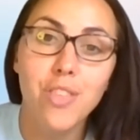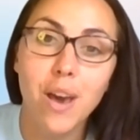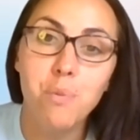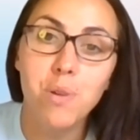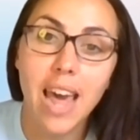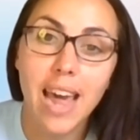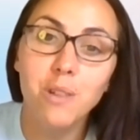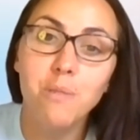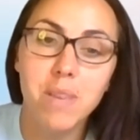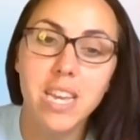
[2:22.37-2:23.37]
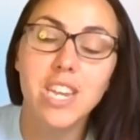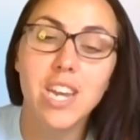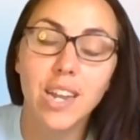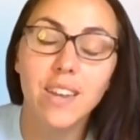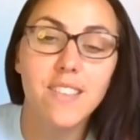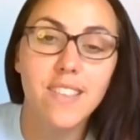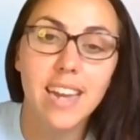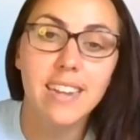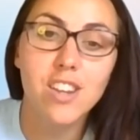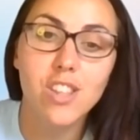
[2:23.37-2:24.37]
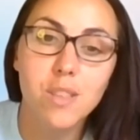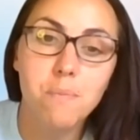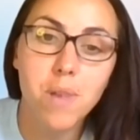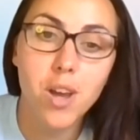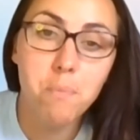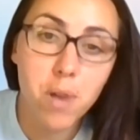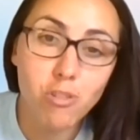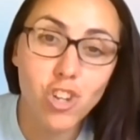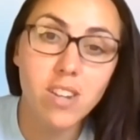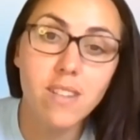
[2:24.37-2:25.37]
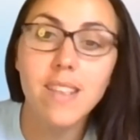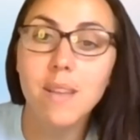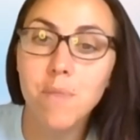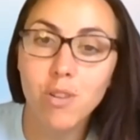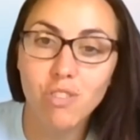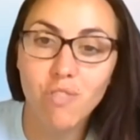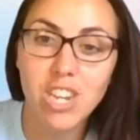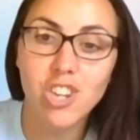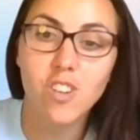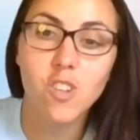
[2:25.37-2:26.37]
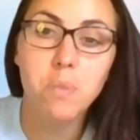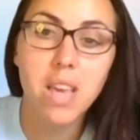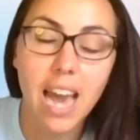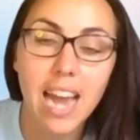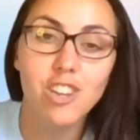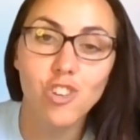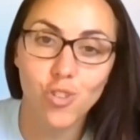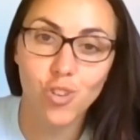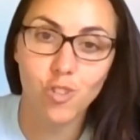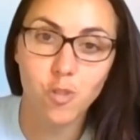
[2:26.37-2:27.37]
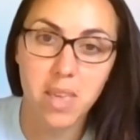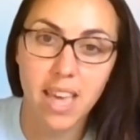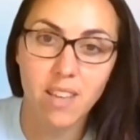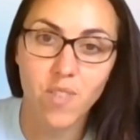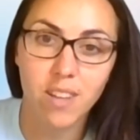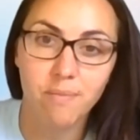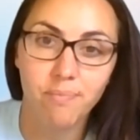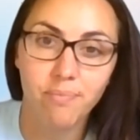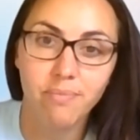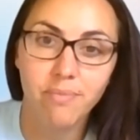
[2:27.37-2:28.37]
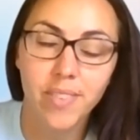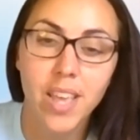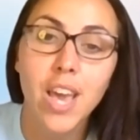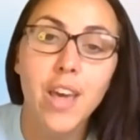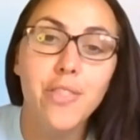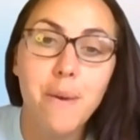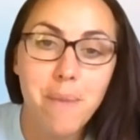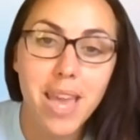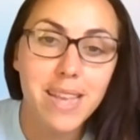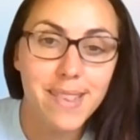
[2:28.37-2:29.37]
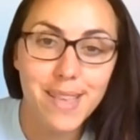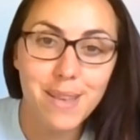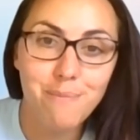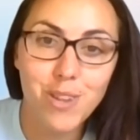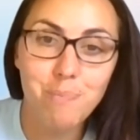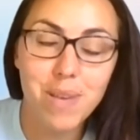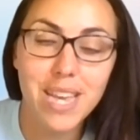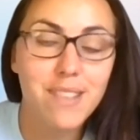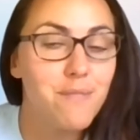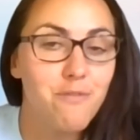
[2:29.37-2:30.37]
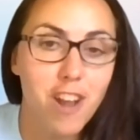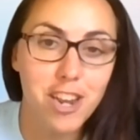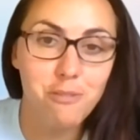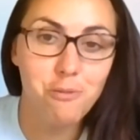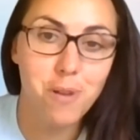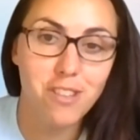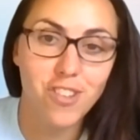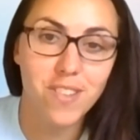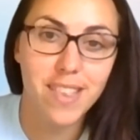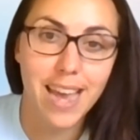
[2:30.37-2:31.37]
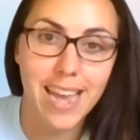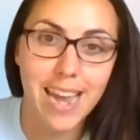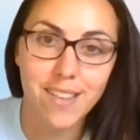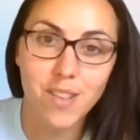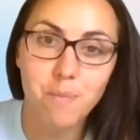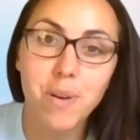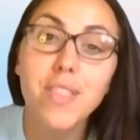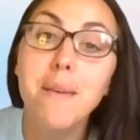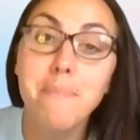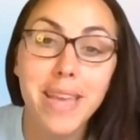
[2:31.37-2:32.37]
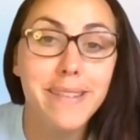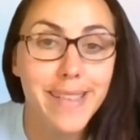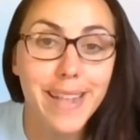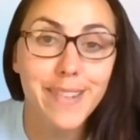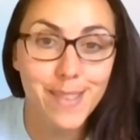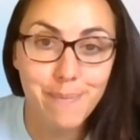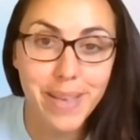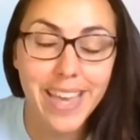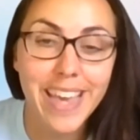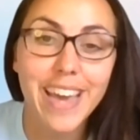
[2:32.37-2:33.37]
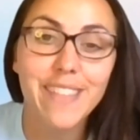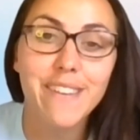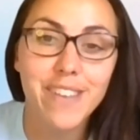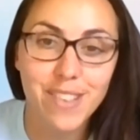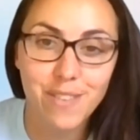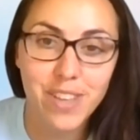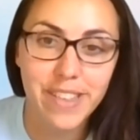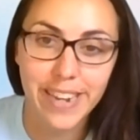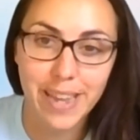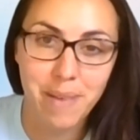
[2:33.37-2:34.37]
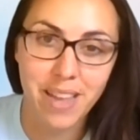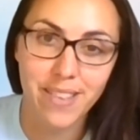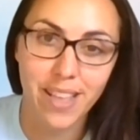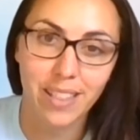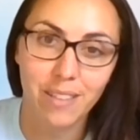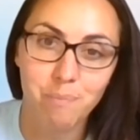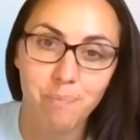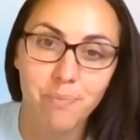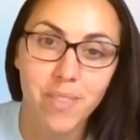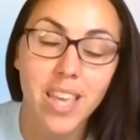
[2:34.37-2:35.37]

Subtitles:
that will help me to understand the emotions and motivations behind your dog's behaviour. There may seem to be some random questions that I ask, but they make sense to me and there is a reason I'm asking them.